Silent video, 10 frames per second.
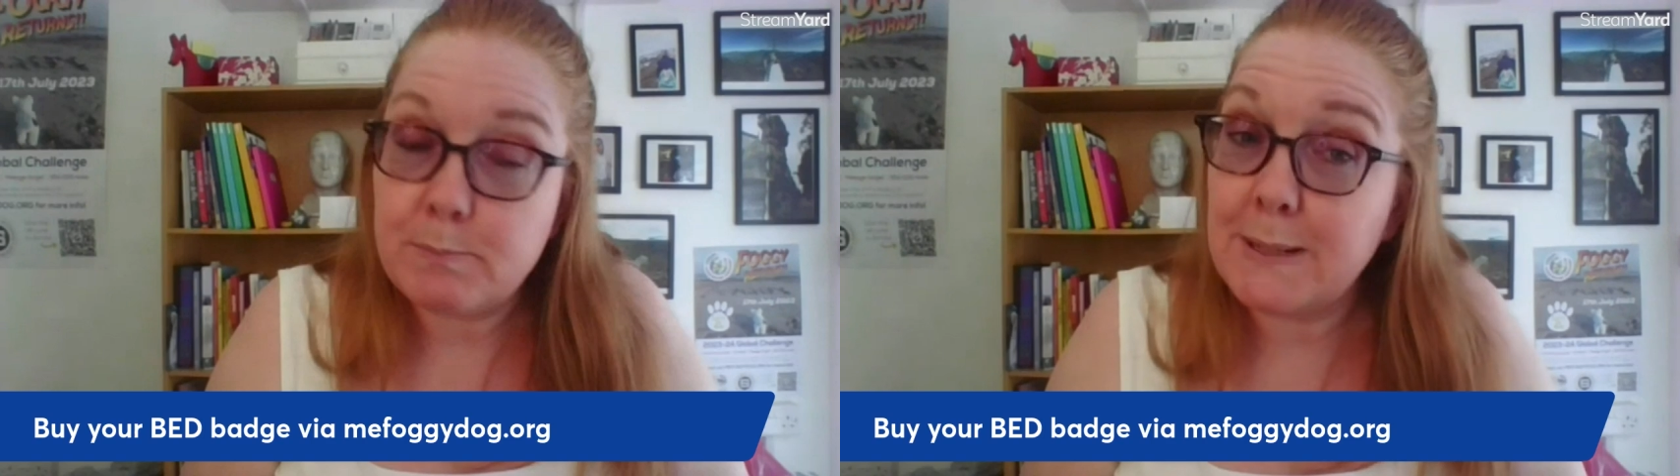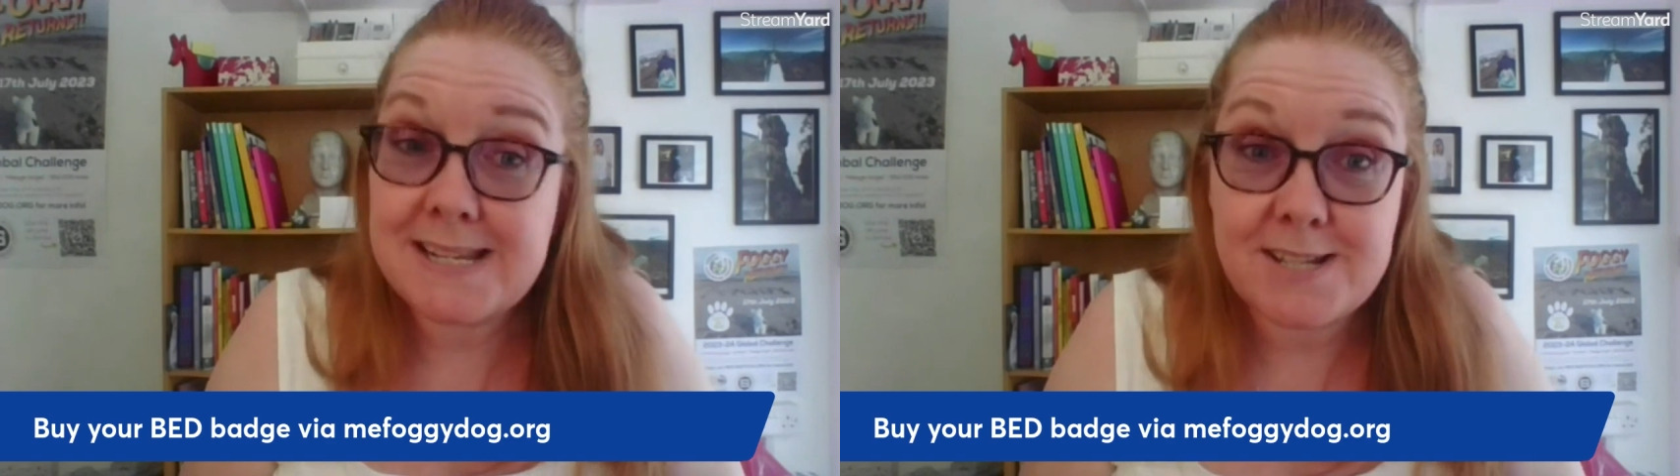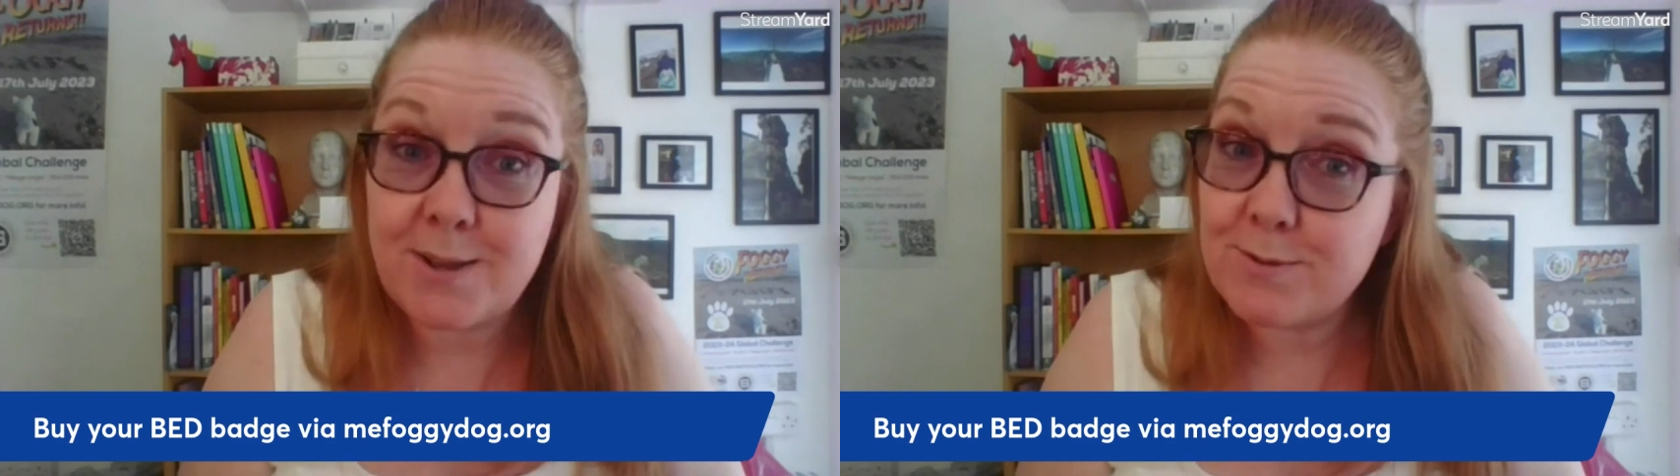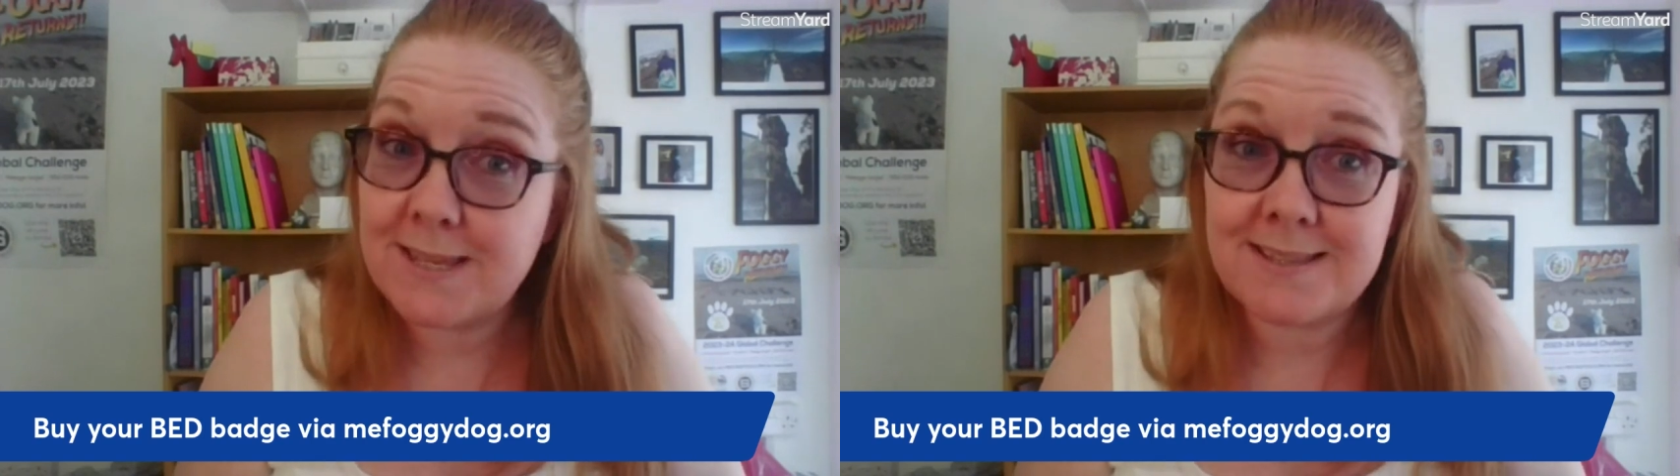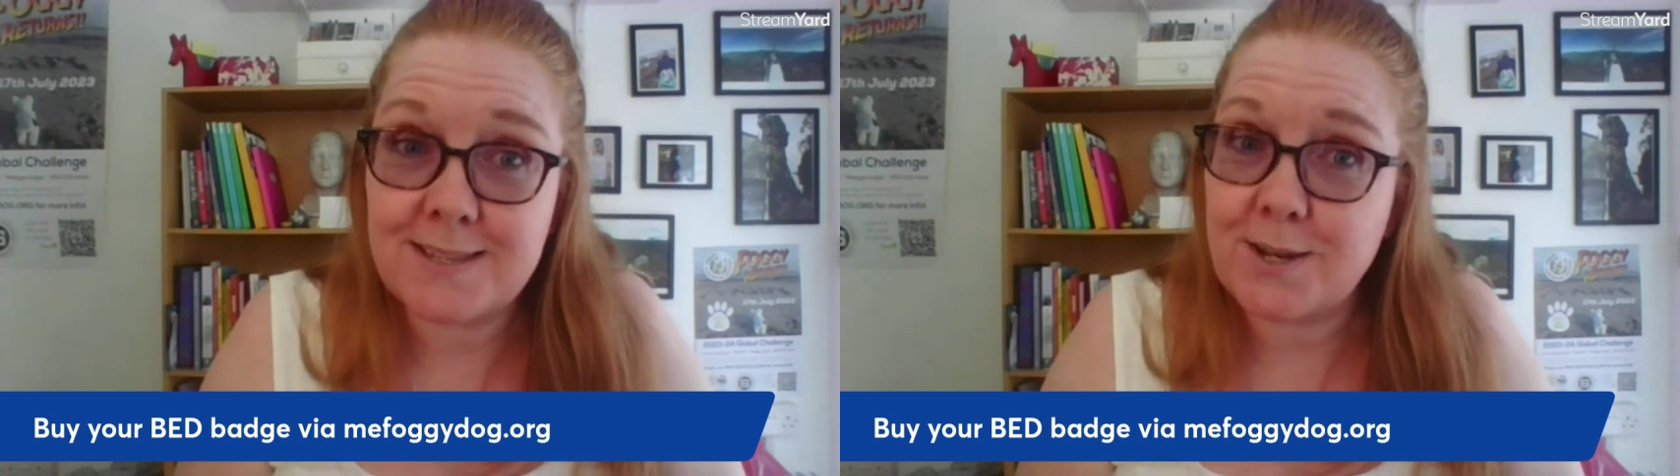Please don't
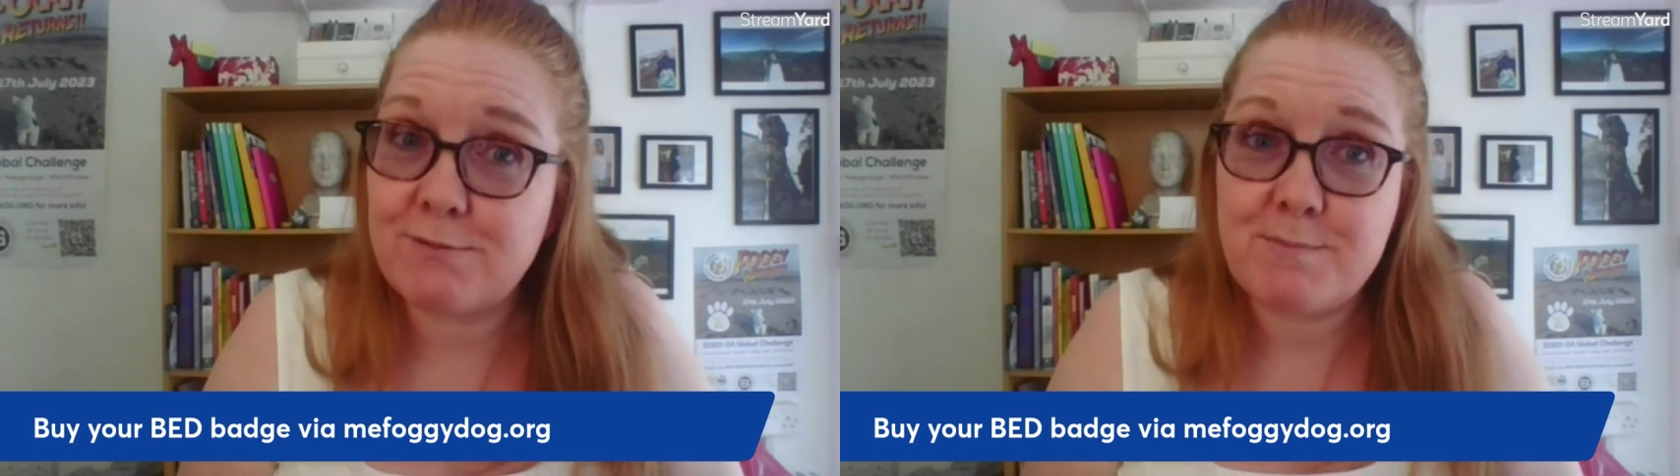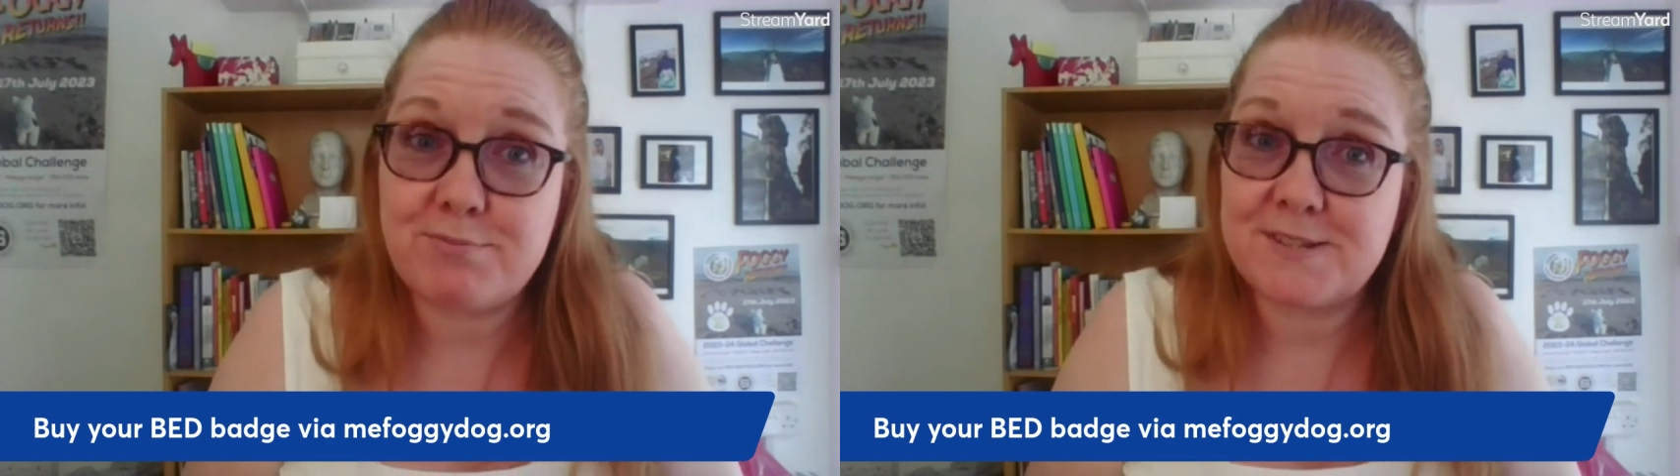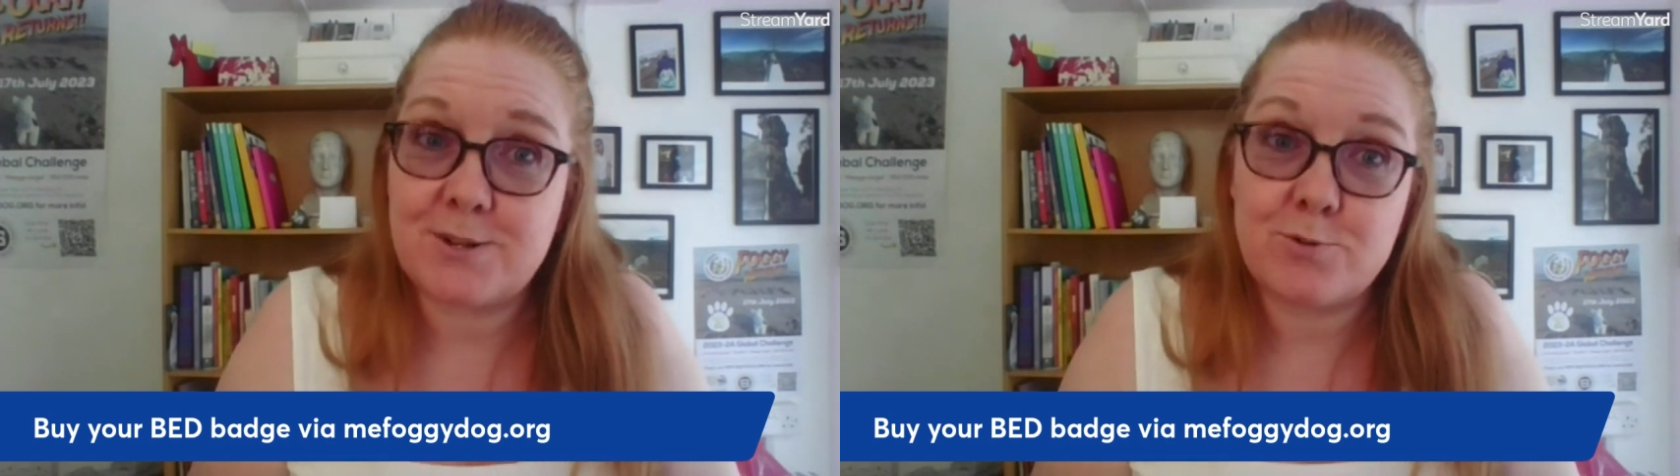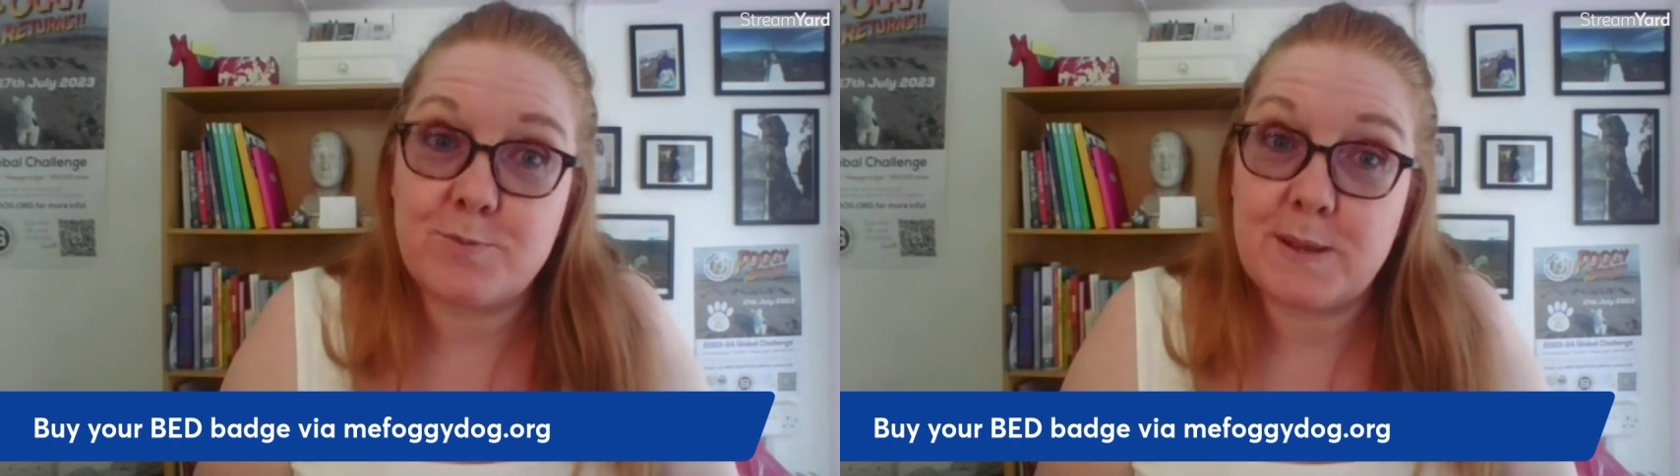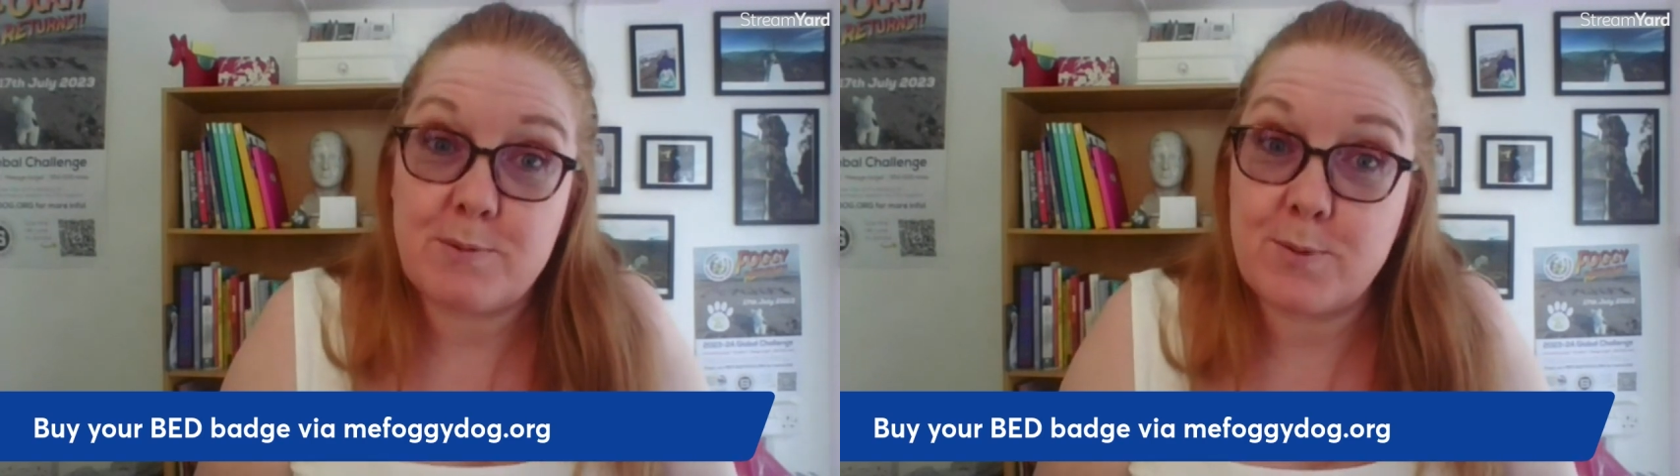think that I represent all
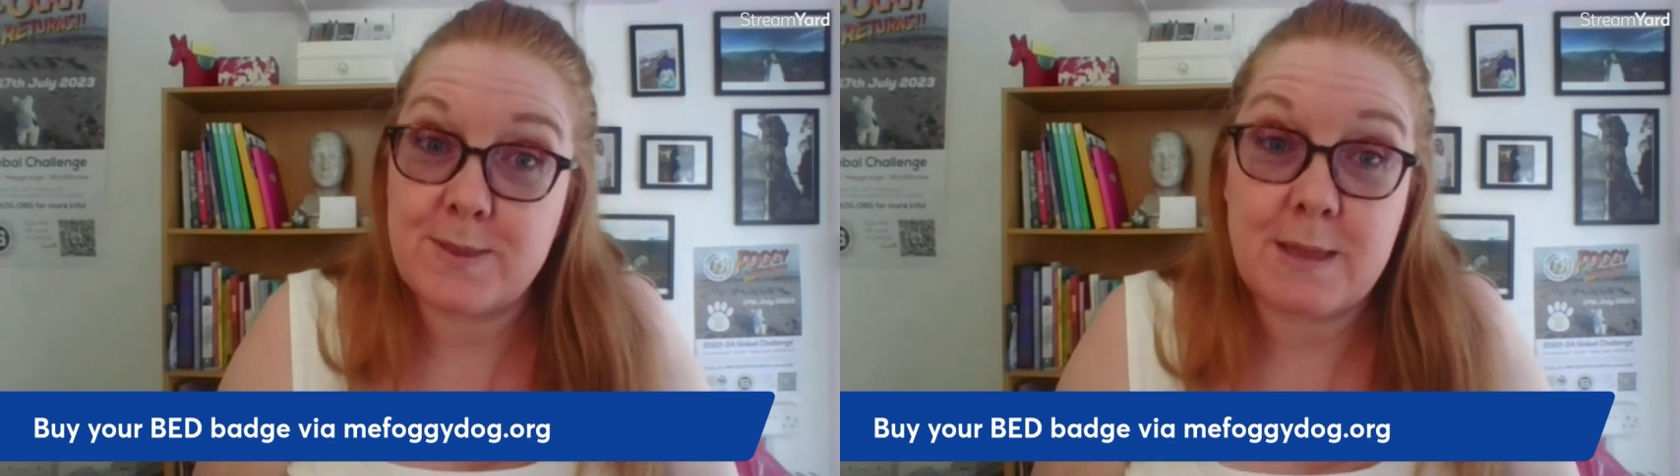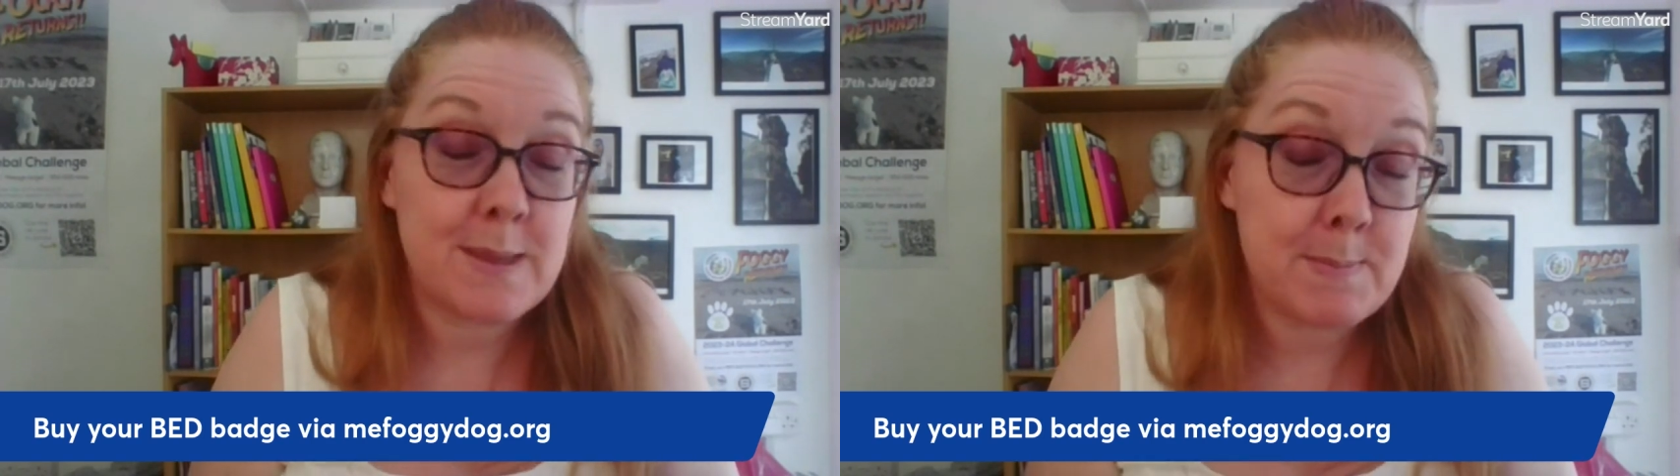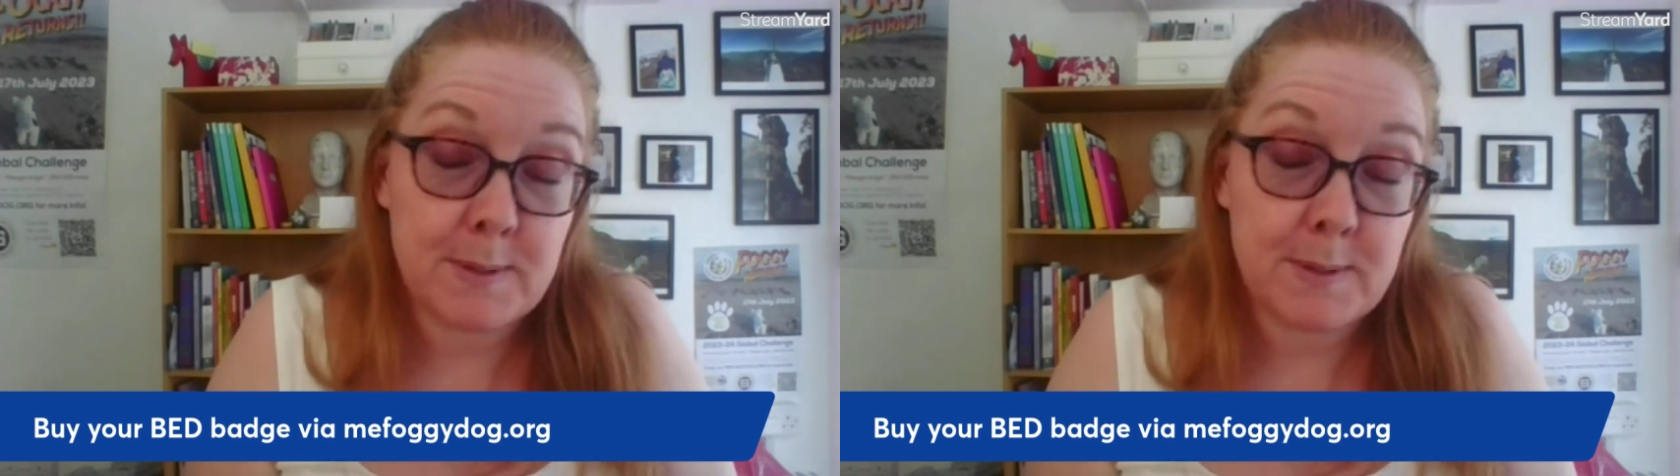people with ME,